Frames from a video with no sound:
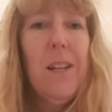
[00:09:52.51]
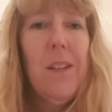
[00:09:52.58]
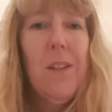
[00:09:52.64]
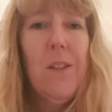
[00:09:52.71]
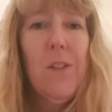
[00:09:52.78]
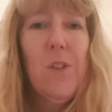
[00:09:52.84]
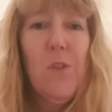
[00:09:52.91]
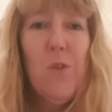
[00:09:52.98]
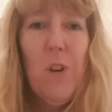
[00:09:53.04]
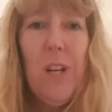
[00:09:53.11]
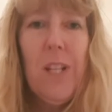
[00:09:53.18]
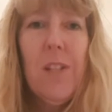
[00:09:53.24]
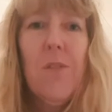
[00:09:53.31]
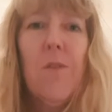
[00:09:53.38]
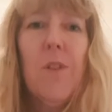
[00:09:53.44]
the
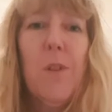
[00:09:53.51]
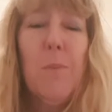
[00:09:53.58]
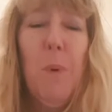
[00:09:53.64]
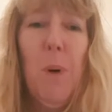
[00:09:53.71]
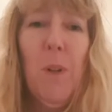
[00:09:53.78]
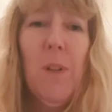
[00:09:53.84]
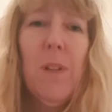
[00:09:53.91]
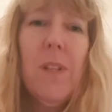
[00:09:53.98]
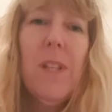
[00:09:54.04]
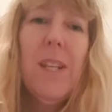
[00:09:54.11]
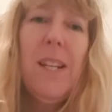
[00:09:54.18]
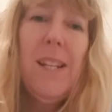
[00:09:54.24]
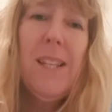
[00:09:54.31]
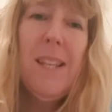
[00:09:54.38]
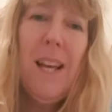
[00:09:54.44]
stress response is